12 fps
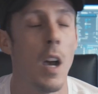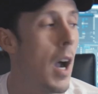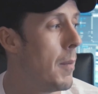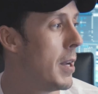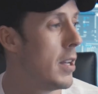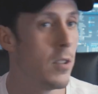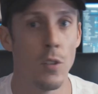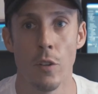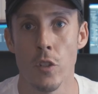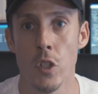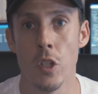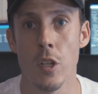I'm in a sort
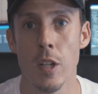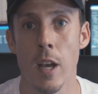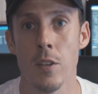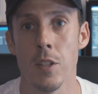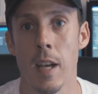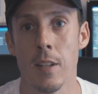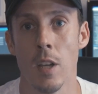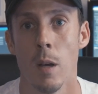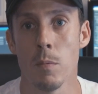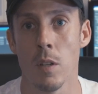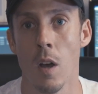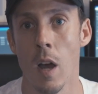of studio
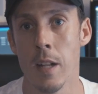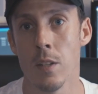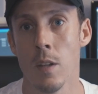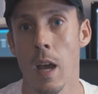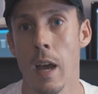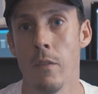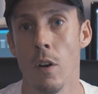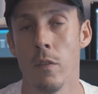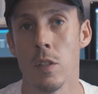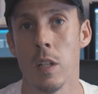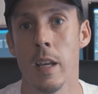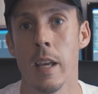setup, so I do have
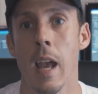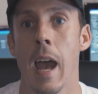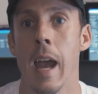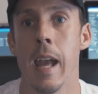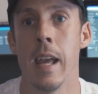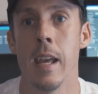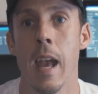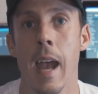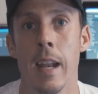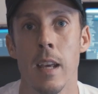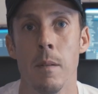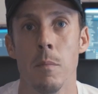obviously a
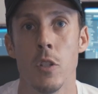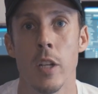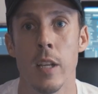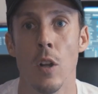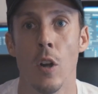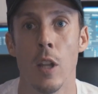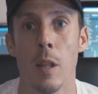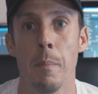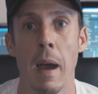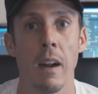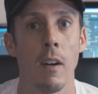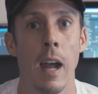edit machine on in the
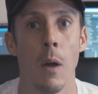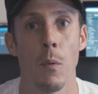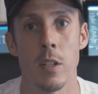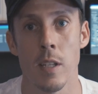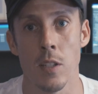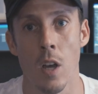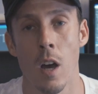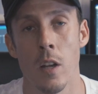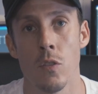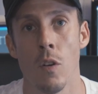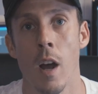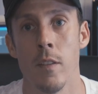background which has
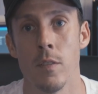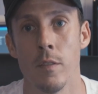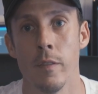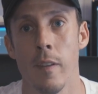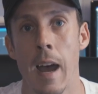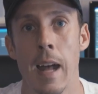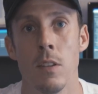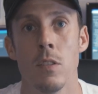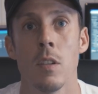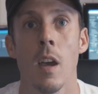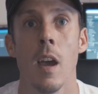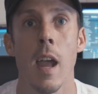hard drives and
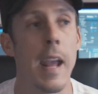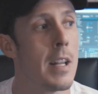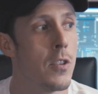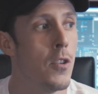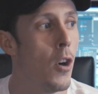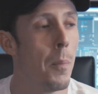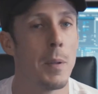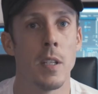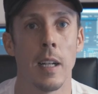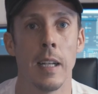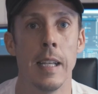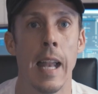fans. It's not
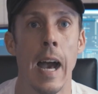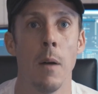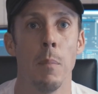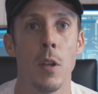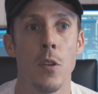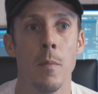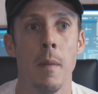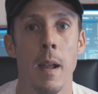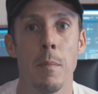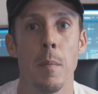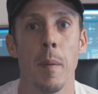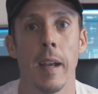particularly loud, but you
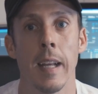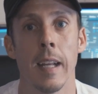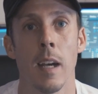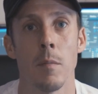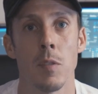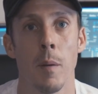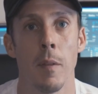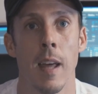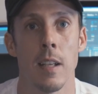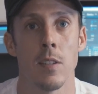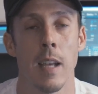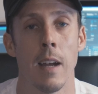may be picking up some of
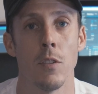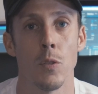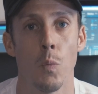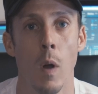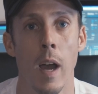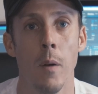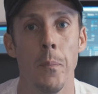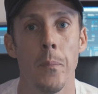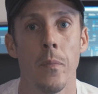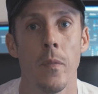that sound as well.